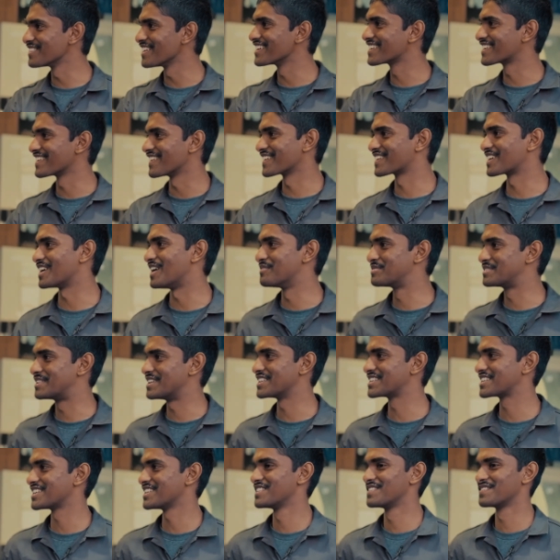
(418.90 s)
like our
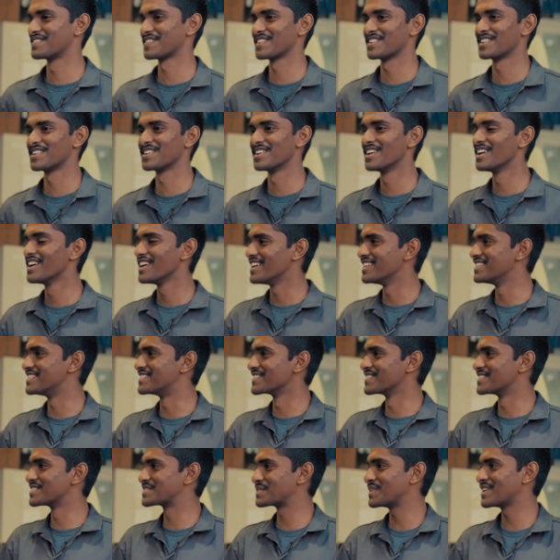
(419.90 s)
competition for
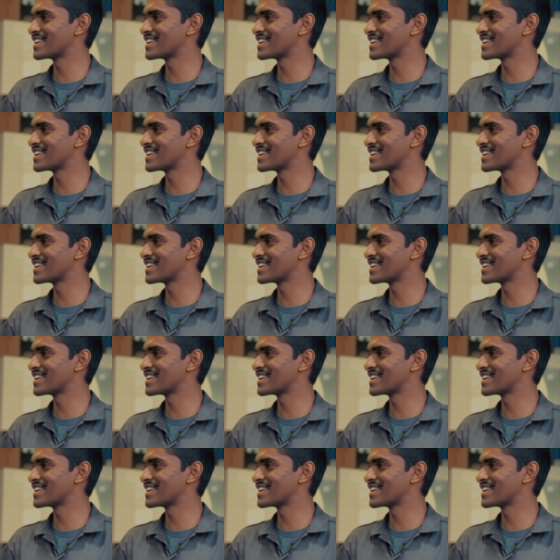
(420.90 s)
endurance